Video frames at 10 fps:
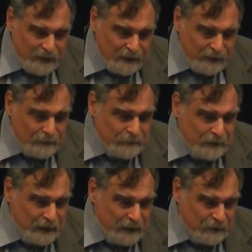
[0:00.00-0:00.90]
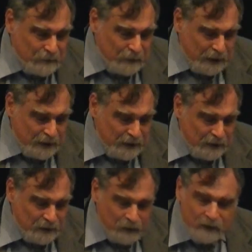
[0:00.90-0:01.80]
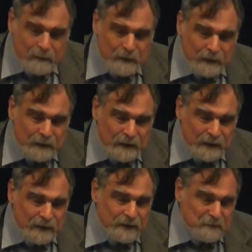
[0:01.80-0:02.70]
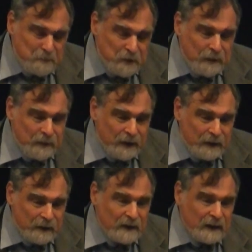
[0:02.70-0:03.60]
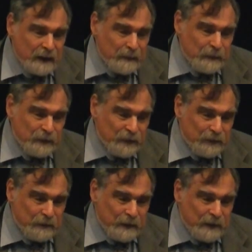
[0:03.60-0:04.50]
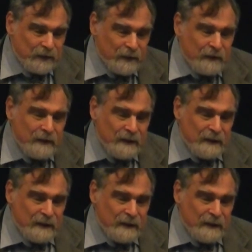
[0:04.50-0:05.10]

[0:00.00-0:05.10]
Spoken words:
And what I intend to talk about is something a little like Professor Wagshall,